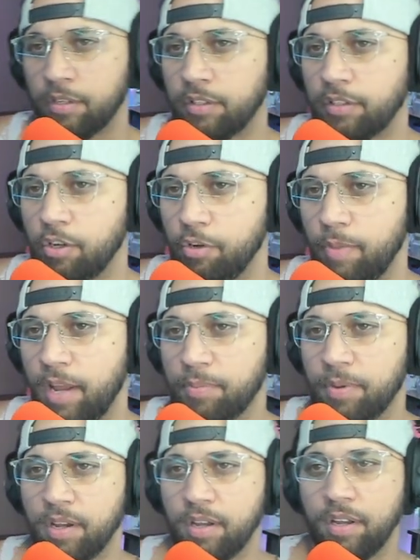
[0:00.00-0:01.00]
Going back
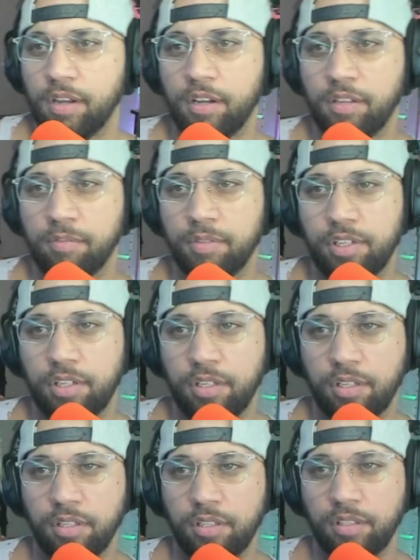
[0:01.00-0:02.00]
behind the
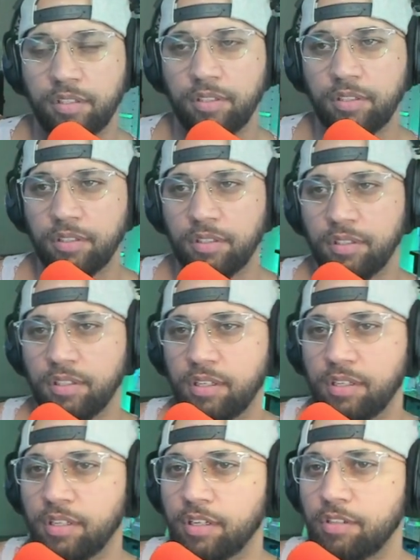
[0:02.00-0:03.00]
machine.
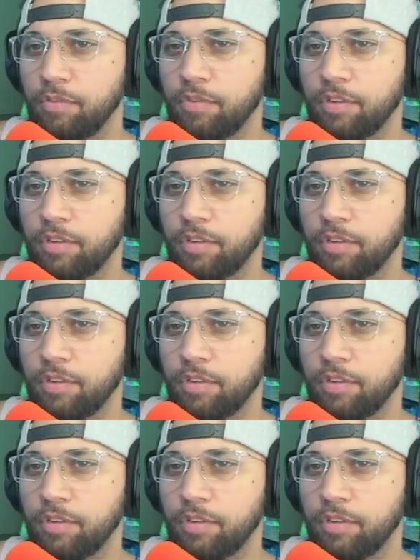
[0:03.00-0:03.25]
I'm like a two foot